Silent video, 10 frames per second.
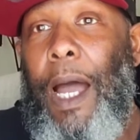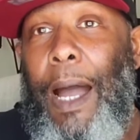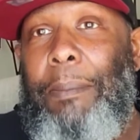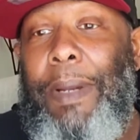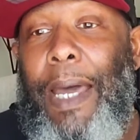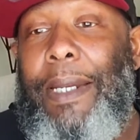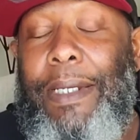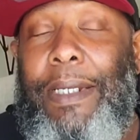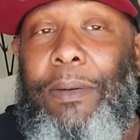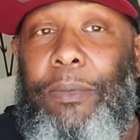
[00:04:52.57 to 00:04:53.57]
I'm
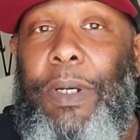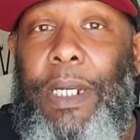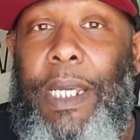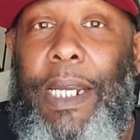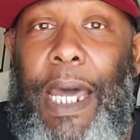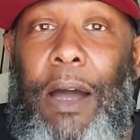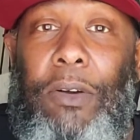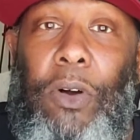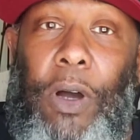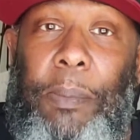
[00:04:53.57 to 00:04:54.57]
not really an
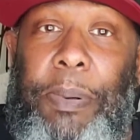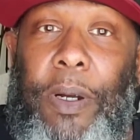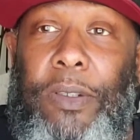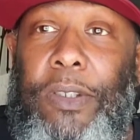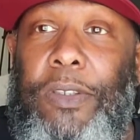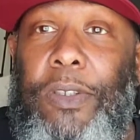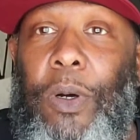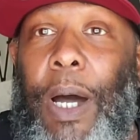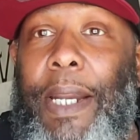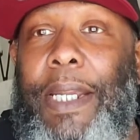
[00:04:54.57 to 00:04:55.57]
outgoing person,
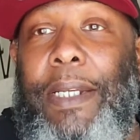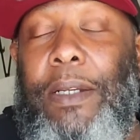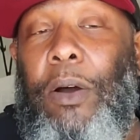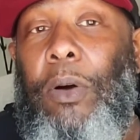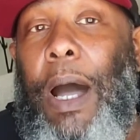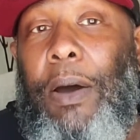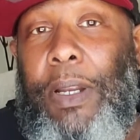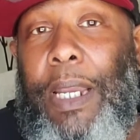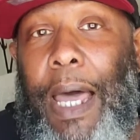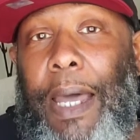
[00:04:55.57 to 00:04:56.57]
so I didn't go
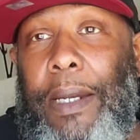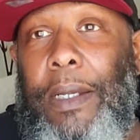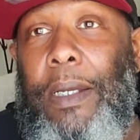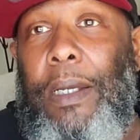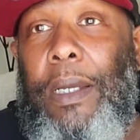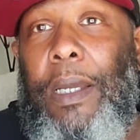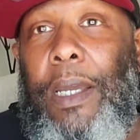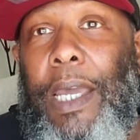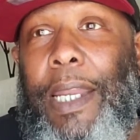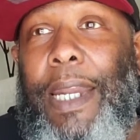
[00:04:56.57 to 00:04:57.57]
out a lot.
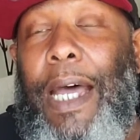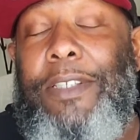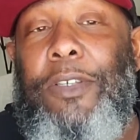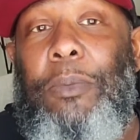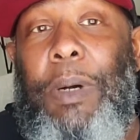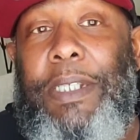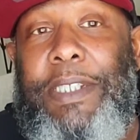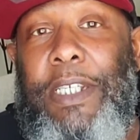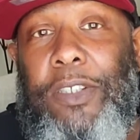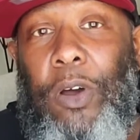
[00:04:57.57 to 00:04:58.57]
and not so
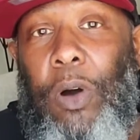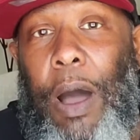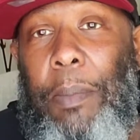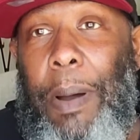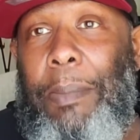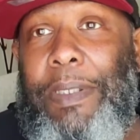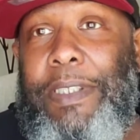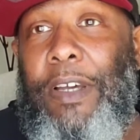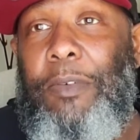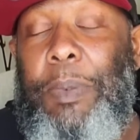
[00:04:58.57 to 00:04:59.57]
much just go out by
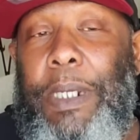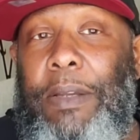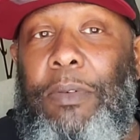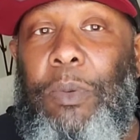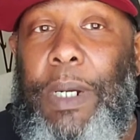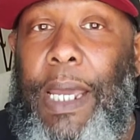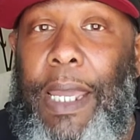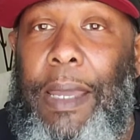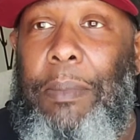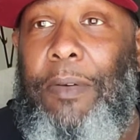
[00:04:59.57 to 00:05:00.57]
myself, but even when I
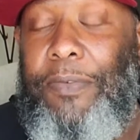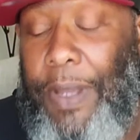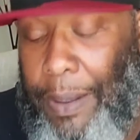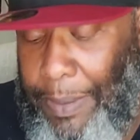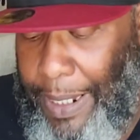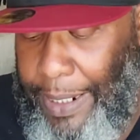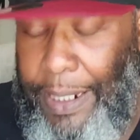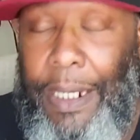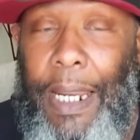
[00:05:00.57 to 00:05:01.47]
had my family, I